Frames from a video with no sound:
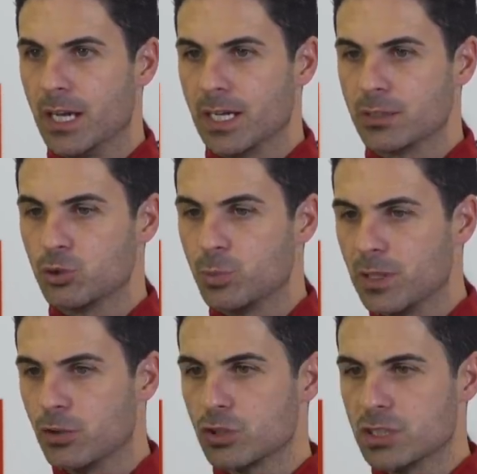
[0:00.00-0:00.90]
and to
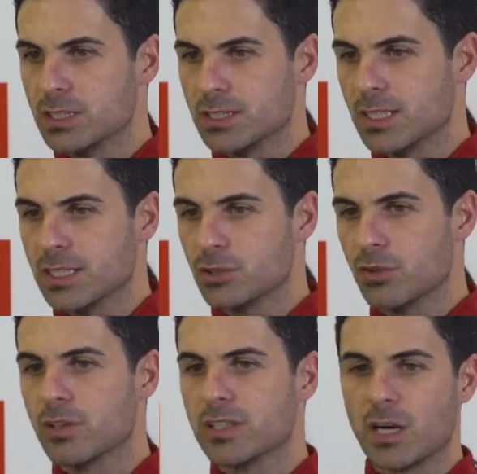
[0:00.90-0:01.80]
be consistent in
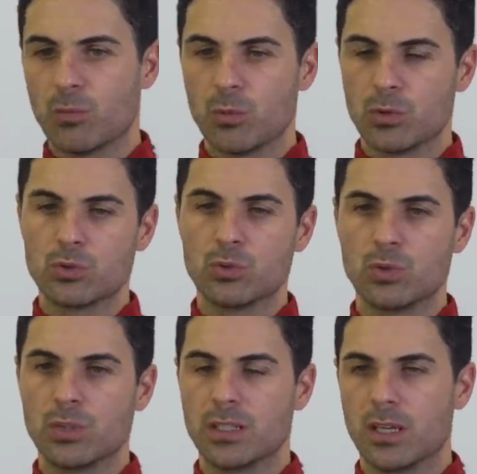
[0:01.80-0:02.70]
something that we want to
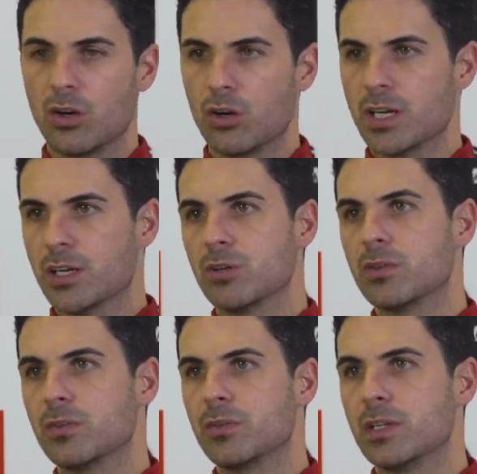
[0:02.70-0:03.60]
do it on and
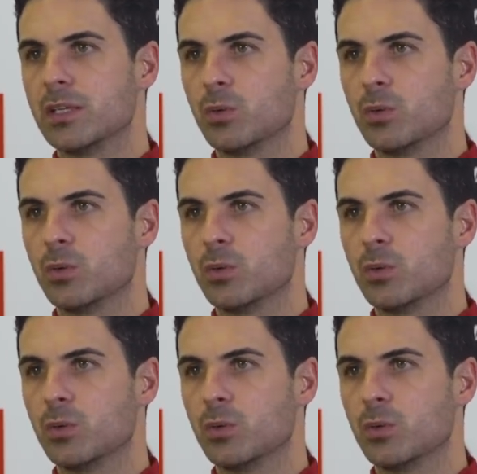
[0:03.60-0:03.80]
off the field.